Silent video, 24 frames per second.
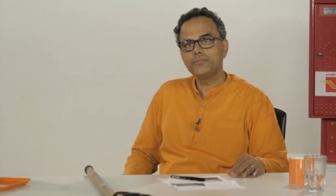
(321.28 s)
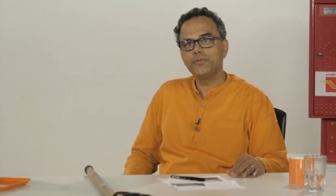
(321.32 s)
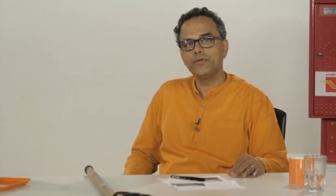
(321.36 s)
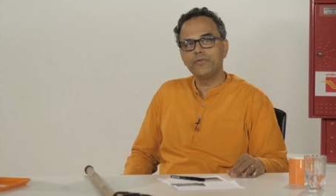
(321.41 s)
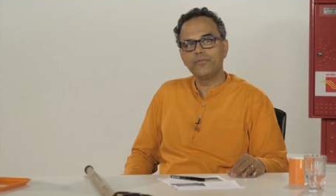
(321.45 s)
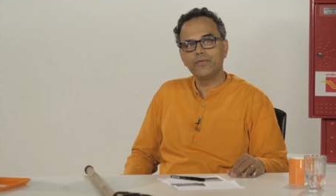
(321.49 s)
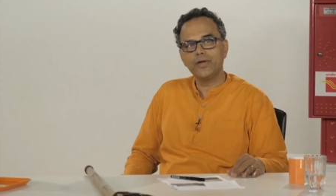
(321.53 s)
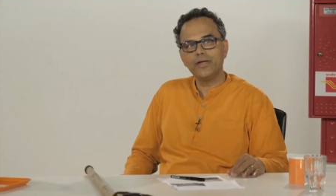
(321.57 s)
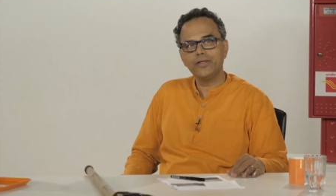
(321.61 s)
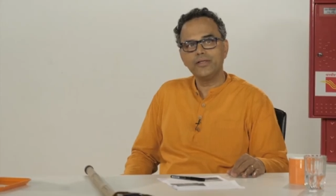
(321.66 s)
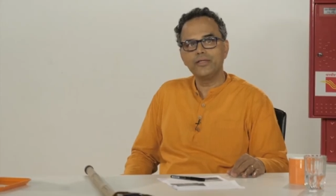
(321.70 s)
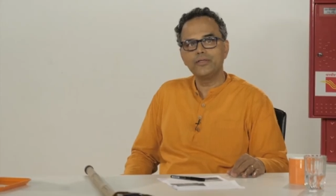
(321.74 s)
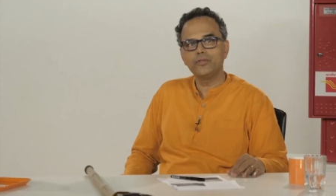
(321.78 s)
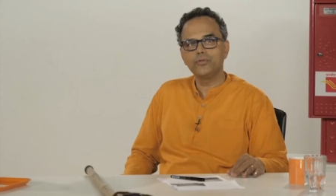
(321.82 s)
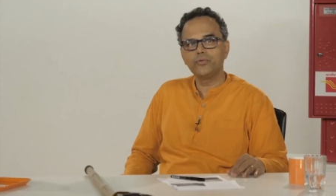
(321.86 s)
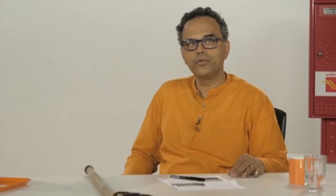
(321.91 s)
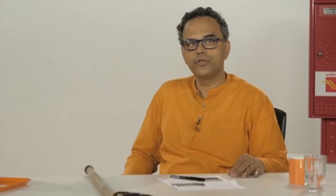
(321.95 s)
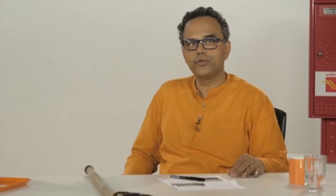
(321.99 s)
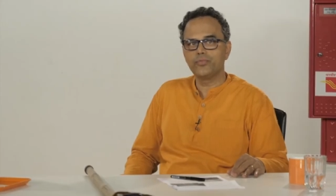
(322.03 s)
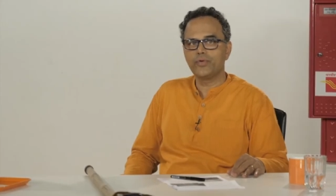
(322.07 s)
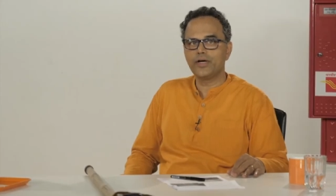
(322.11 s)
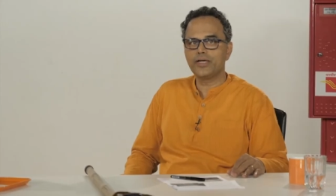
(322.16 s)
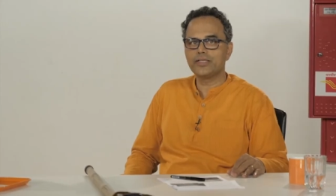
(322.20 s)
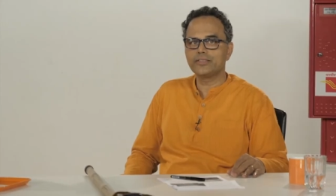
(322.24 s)
be ready to
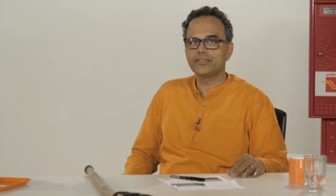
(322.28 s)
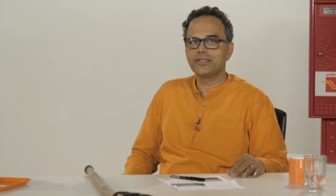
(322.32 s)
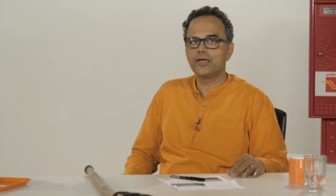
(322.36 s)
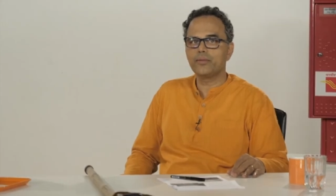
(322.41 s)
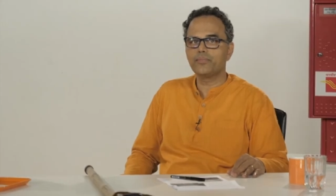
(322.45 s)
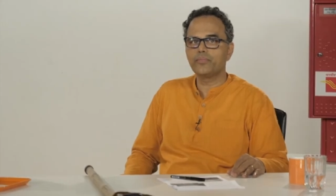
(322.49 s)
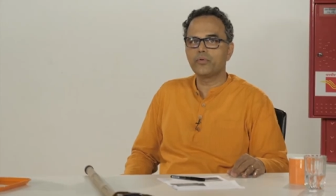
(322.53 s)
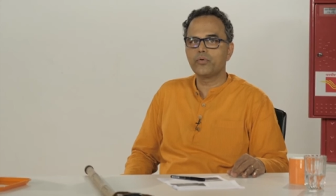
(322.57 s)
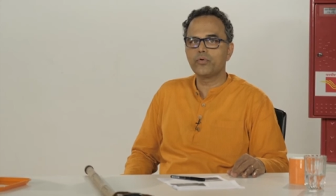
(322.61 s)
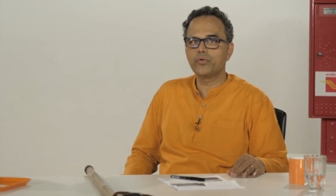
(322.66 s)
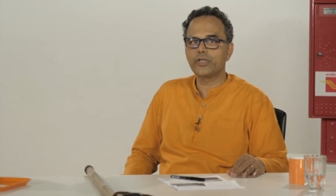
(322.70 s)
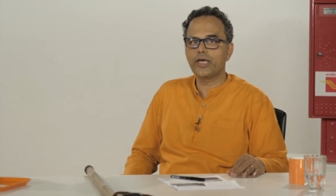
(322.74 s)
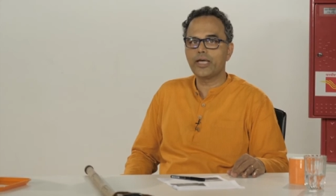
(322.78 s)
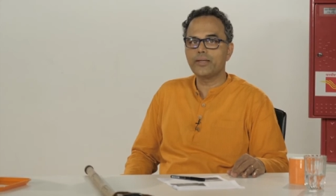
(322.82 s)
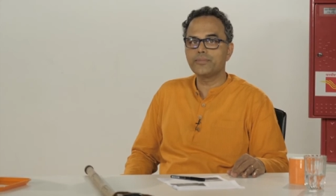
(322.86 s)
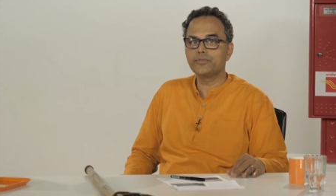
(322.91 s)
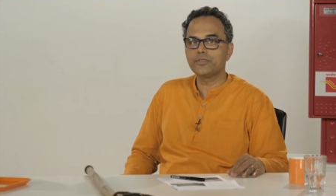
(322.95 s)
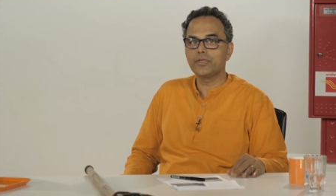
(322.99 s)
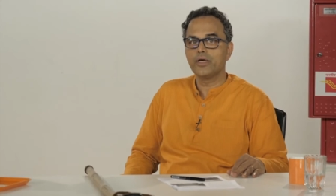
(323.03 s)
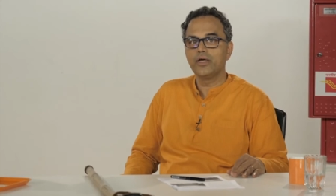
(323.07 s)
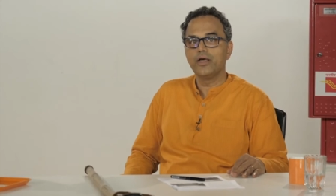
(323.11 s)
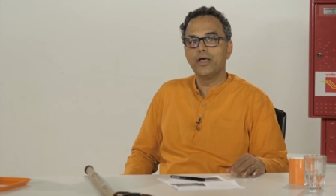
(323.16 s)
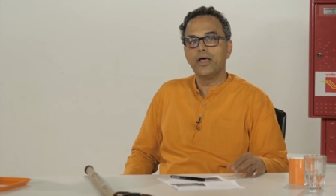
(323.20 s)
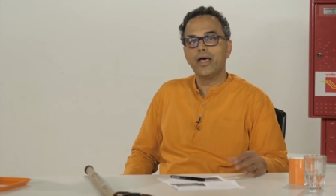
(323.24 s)
revise our prototypes
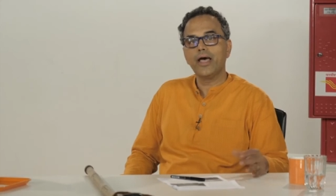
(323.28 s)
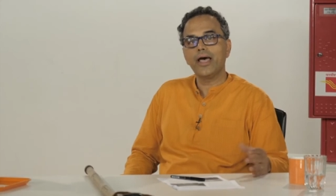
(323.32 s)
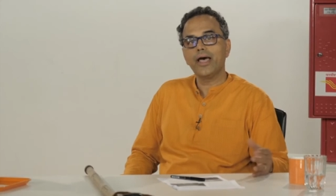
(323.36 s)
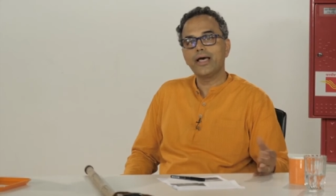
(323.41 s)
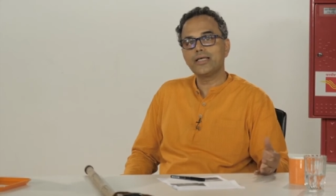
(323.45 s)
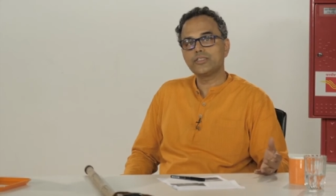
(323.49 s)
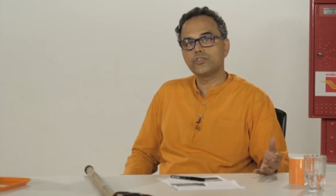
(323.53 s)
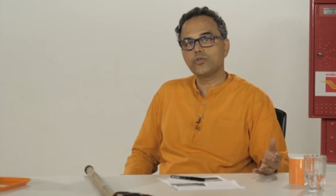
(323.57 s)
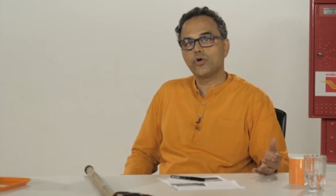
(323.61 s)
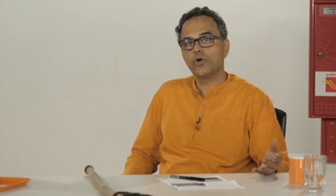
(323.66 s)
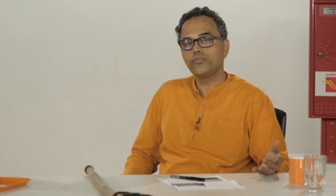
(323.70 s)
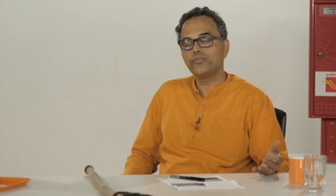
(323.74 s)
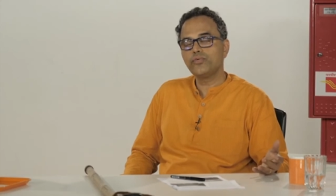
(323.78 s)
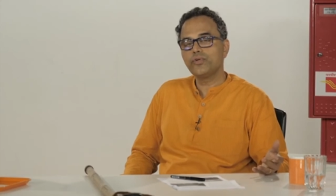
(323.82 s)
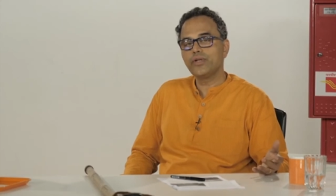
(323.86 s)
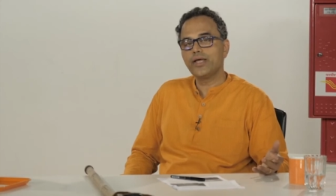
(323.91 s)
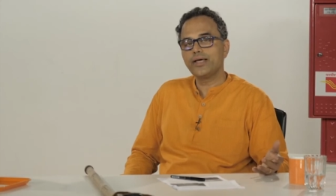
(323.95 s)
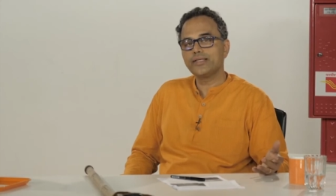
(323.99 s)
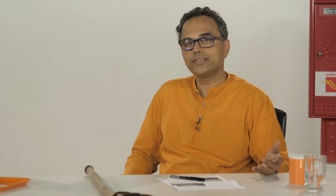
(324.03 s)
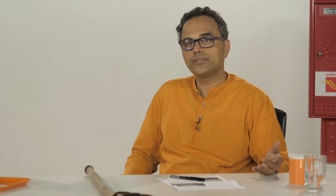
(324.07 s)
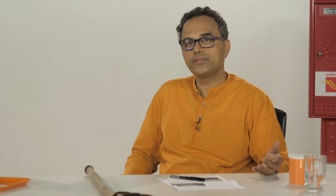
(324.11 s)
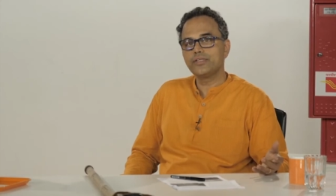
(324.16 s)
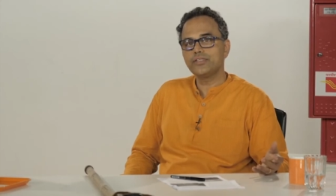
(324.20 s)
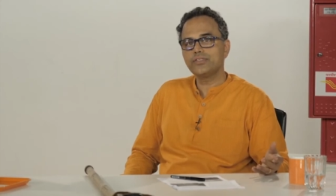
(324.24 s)
as often
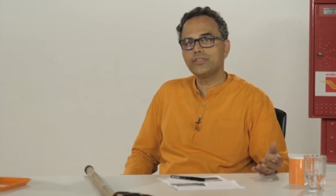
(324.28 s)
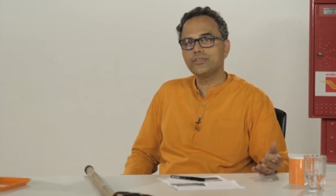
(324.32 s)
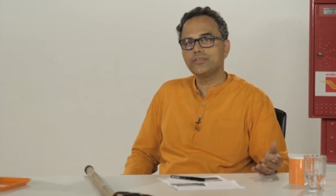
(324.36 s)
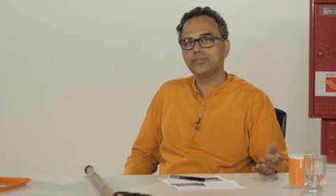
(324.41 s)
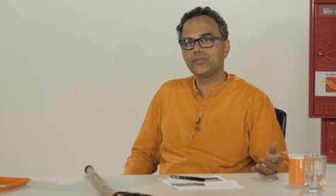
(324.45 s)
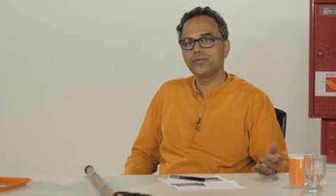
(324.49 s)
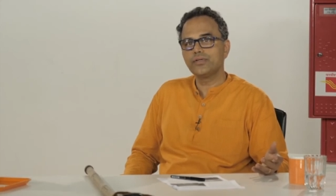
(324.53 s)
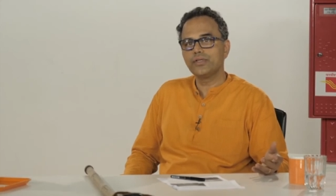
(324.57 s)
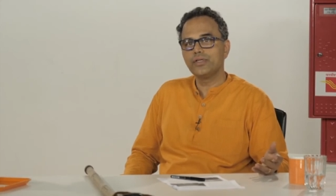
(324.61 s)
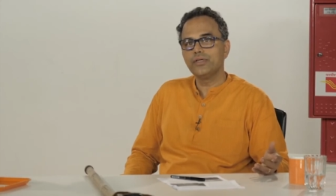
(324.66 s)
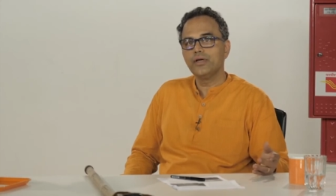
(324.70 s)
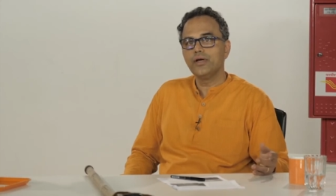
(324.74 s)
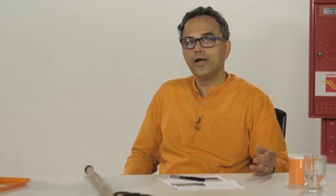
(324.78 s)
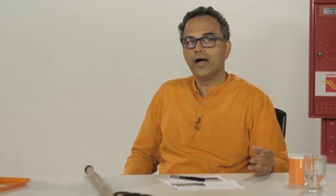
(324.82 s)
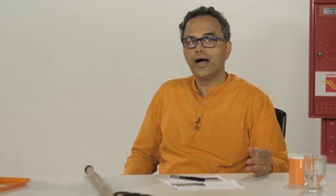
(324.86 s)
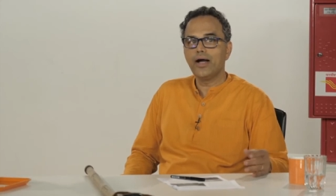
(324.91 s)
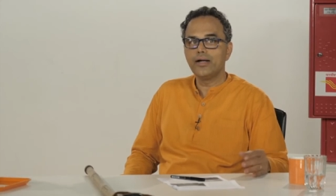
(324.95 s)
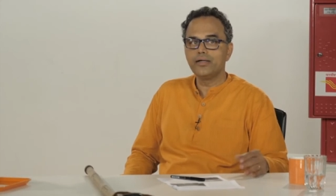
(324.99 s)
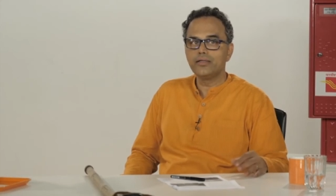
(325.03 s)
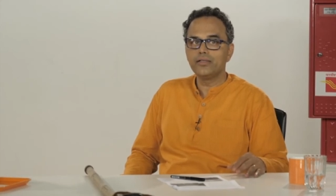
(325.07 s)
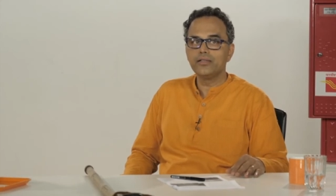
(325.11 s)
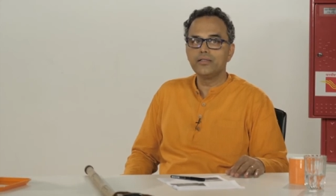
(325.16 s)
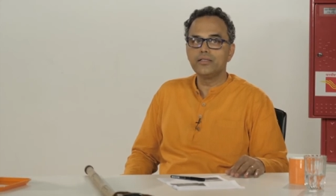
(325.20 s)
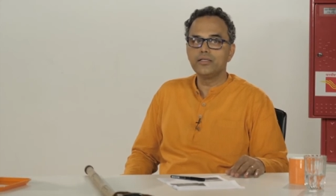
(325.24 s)
as necessary
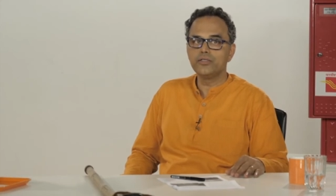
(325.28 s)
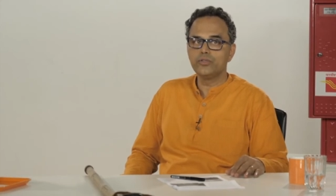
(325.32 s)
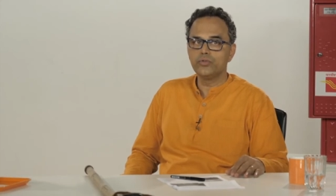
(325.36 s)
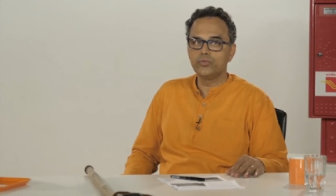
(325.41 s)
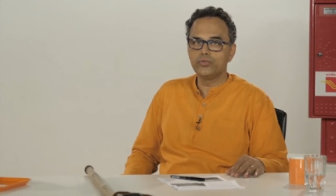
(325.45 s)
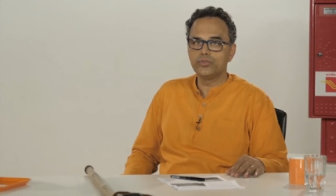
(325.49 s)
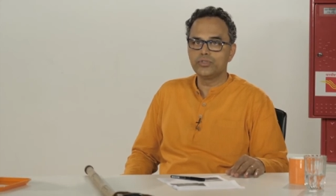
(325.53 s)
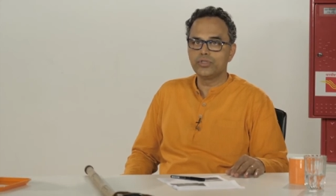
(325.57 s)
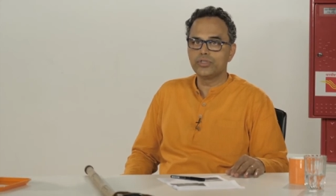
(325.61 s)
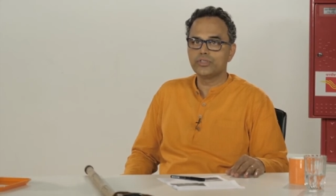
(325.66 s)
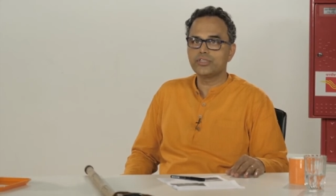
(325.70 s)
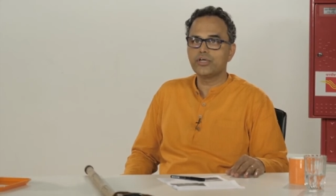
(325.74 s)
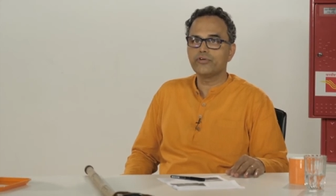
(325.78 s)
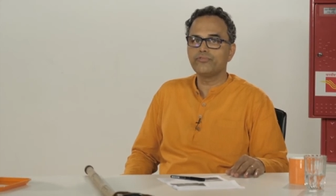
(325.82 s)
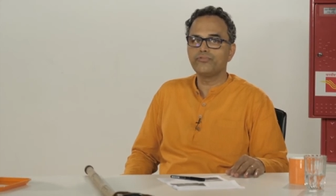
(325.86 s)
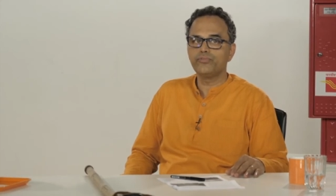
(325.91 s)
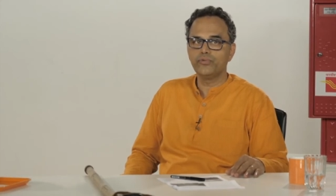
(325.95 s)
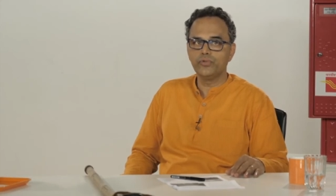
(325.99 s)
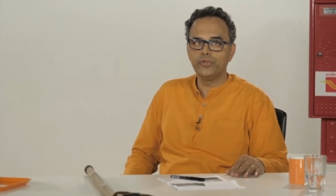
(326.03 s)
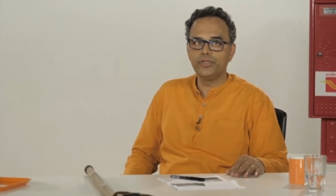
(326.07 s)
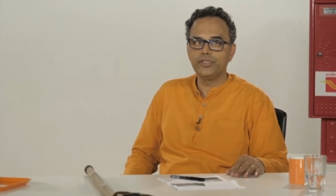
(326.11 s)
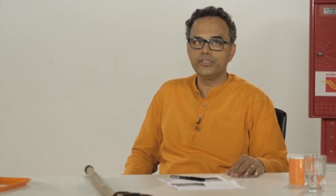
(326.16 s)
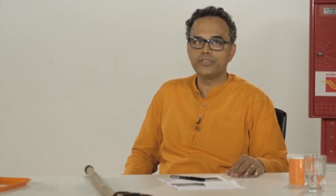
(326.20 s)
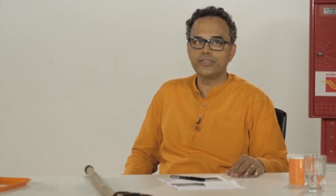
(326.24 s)
until the users are
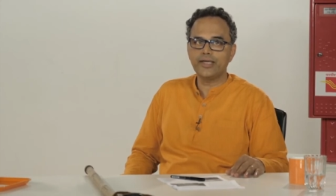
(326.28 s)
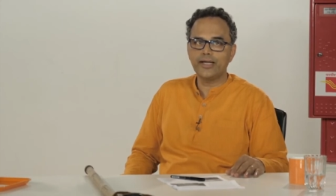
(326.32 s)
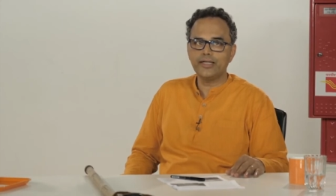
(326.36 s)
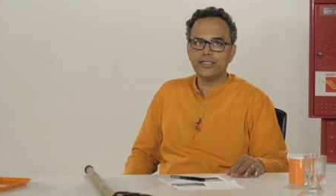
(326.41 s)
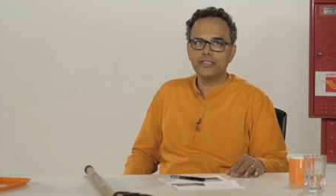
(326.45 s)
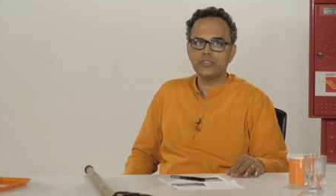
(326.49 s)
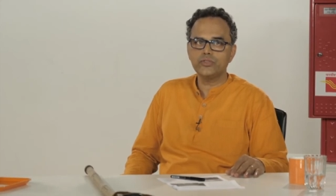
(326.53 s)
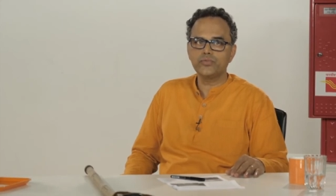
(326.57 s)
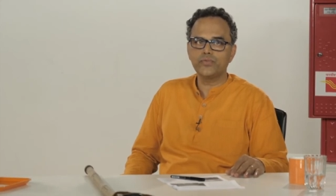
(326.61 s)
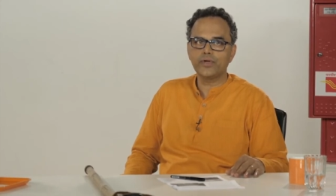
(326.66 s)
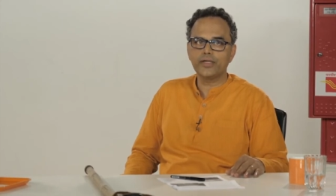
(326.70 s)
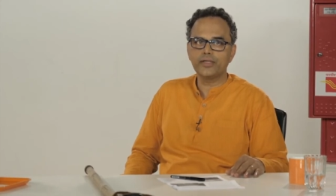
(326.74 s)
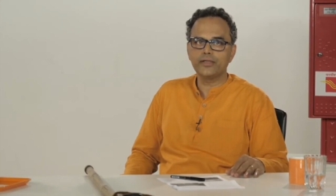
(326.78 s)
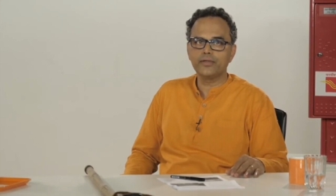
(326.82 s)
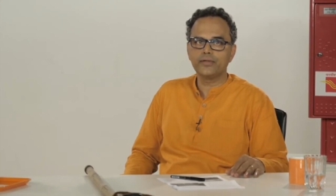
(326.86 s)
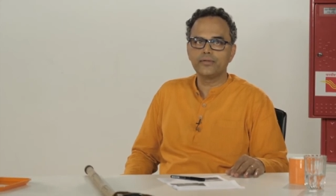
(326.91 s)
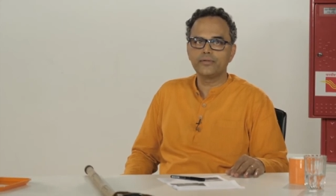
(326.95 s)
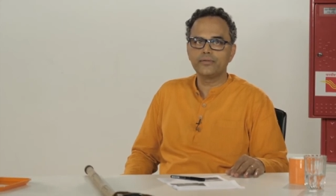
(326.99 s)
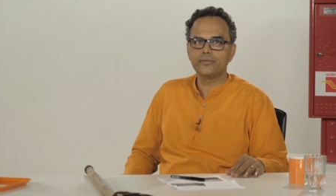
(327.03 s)
fully satisfied.